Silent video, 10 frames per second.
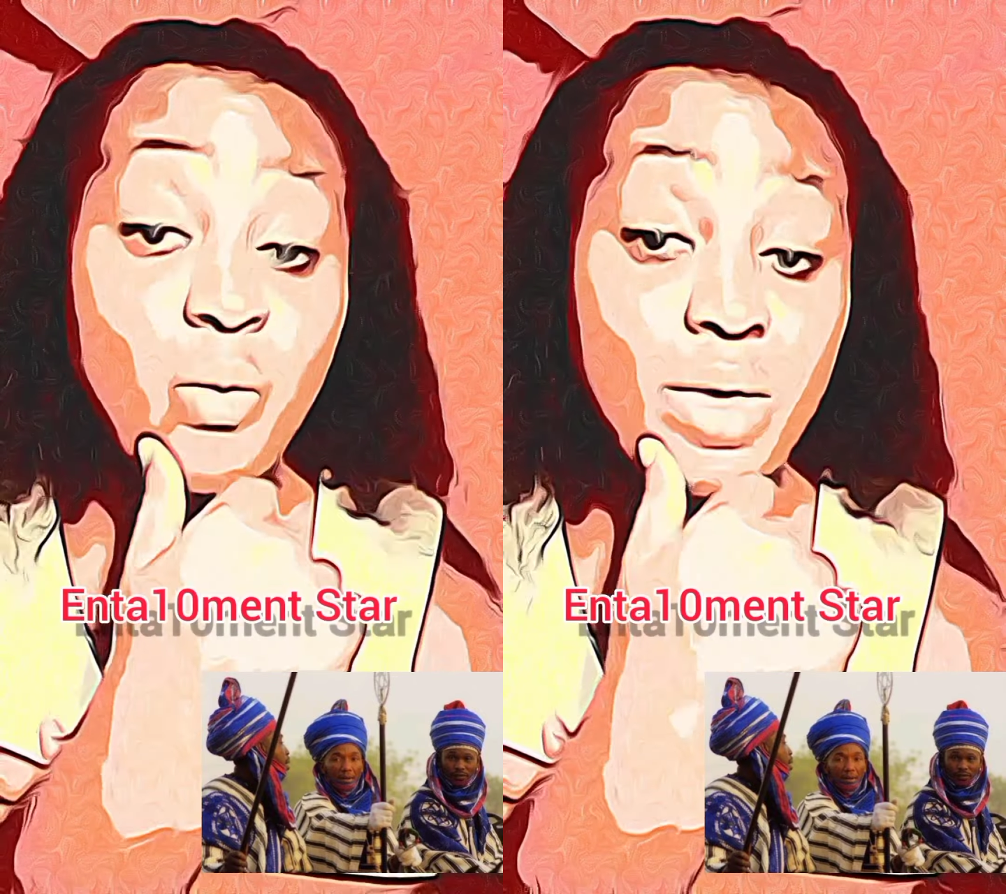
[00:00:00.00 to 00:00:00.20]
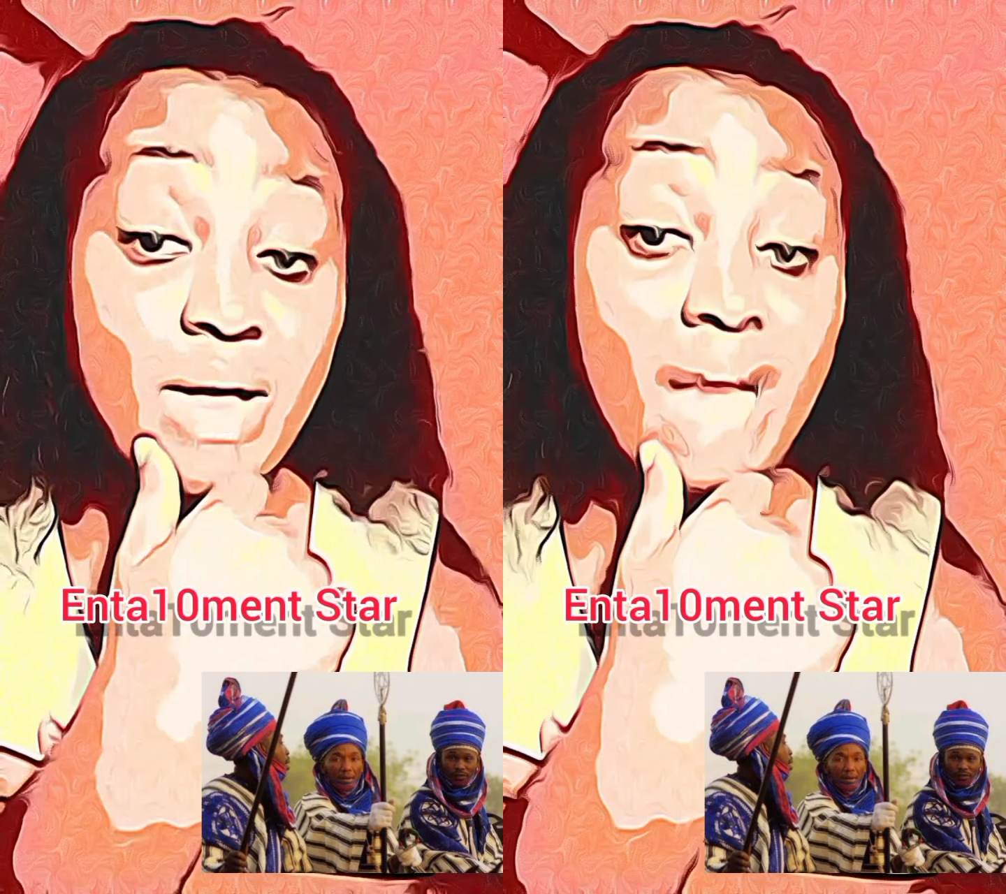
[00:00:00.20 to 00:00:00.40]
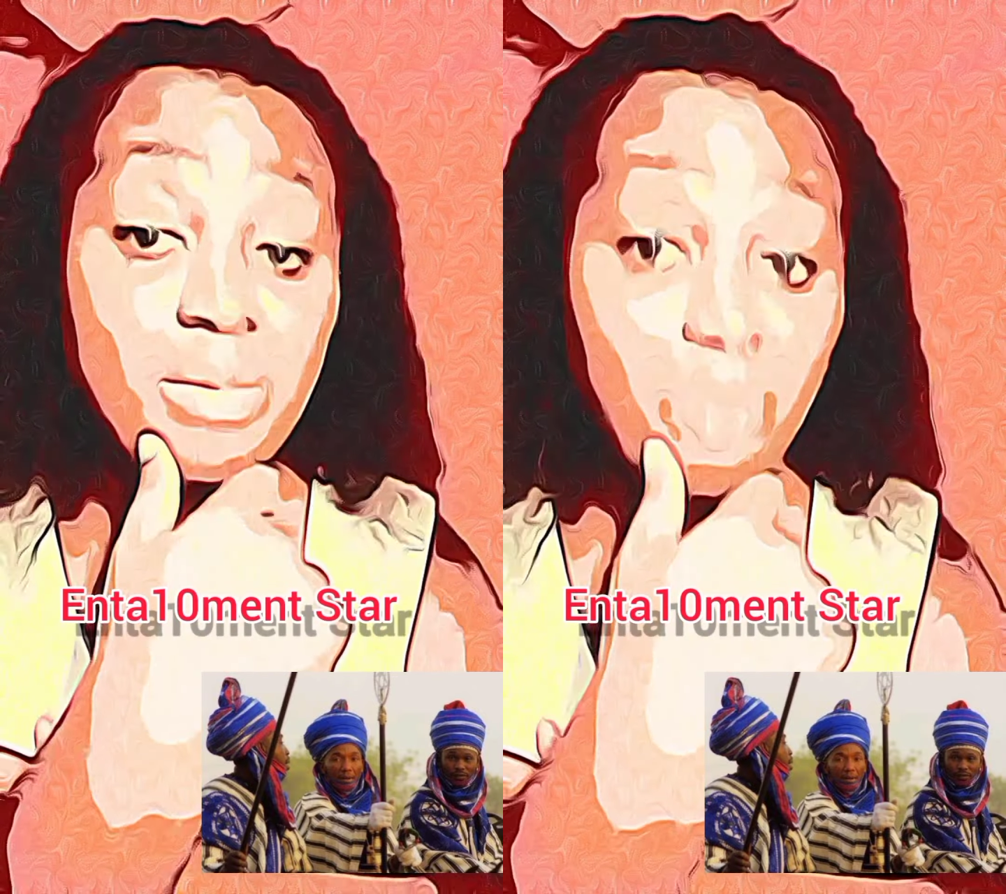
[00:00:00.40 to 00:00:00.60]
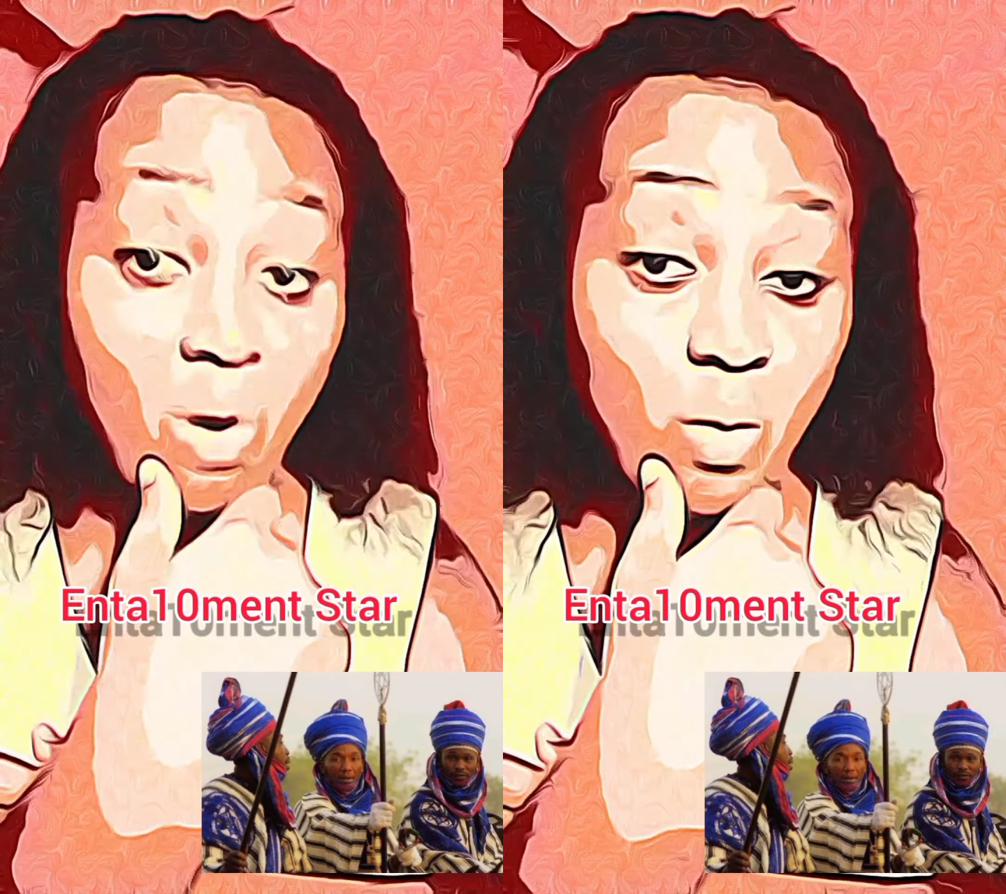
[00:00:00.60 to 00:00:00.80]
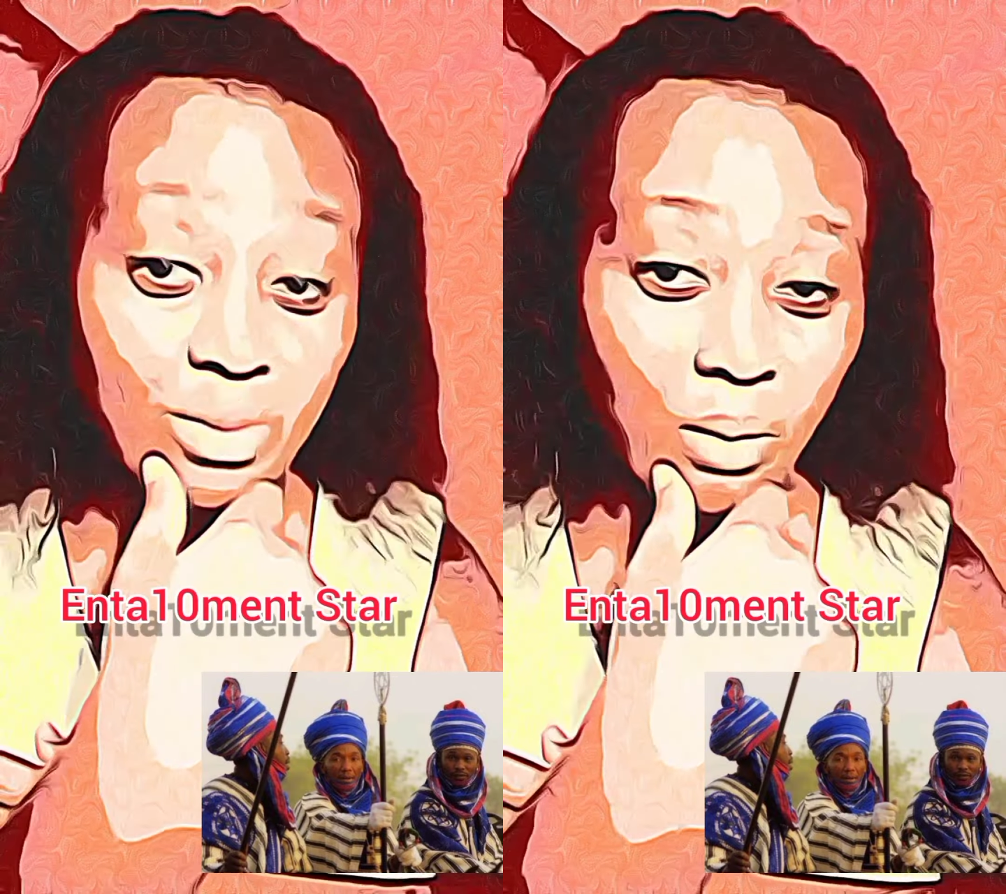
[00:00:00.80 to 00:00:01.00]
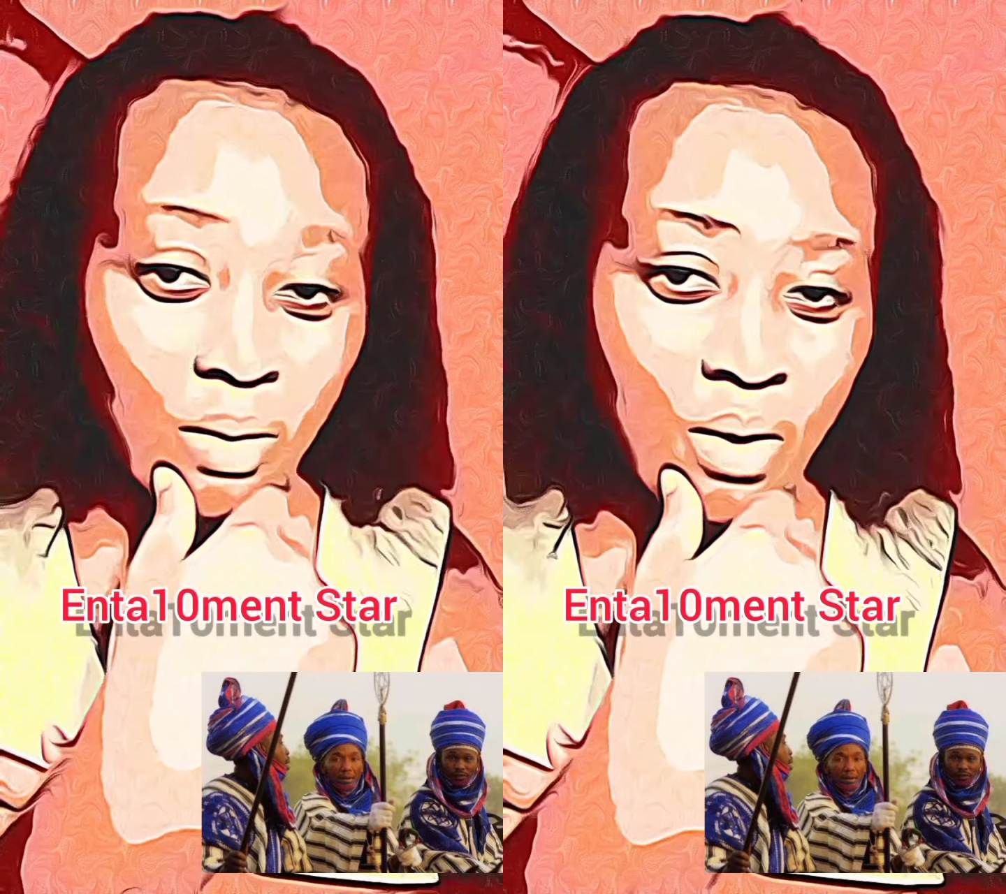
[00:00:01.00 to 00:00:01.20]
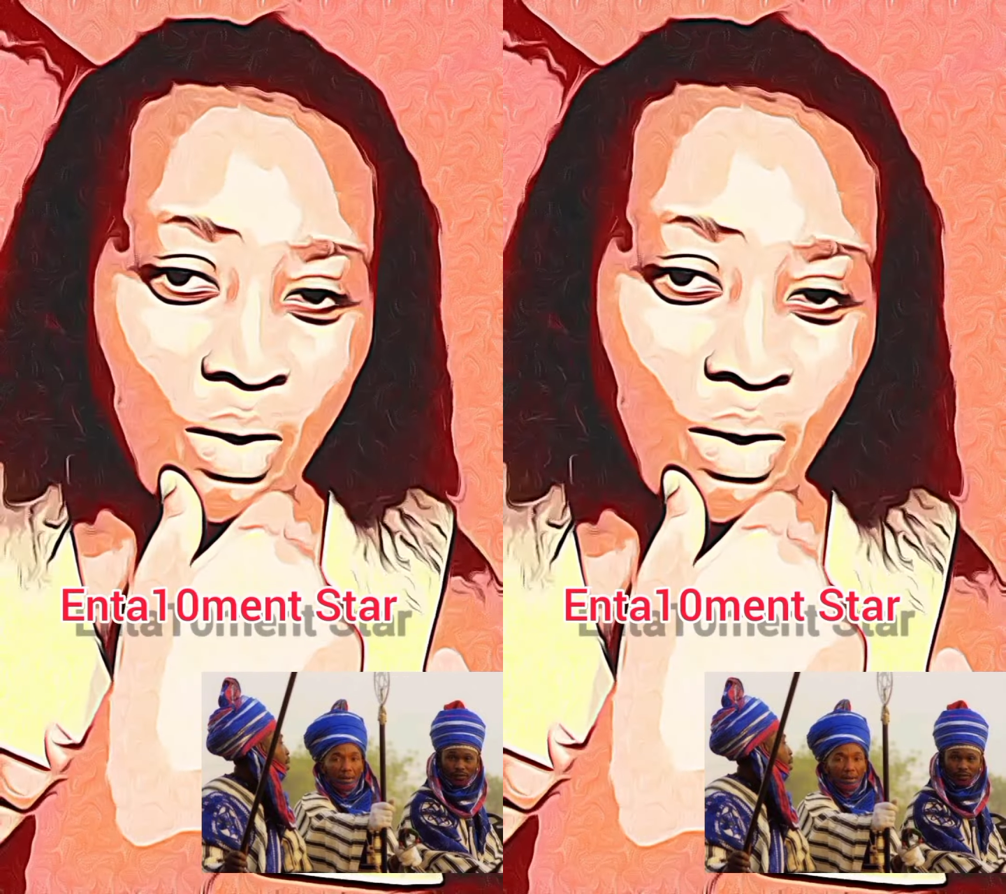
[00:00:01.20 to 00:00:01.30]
widow who